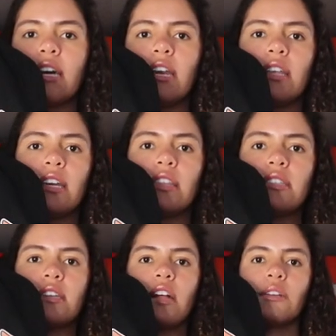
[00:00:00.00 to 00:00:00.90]
kind of like
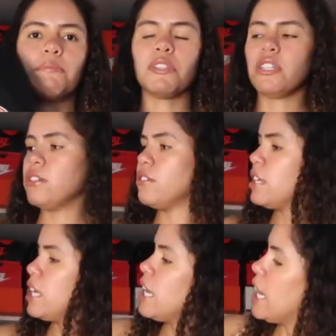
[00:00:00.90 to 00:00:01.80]
this color blue.
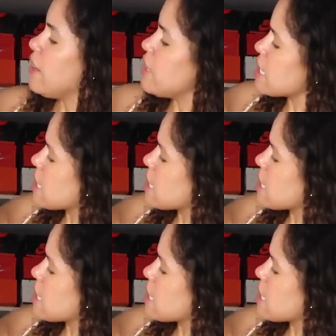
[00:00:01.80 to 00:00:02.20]
And this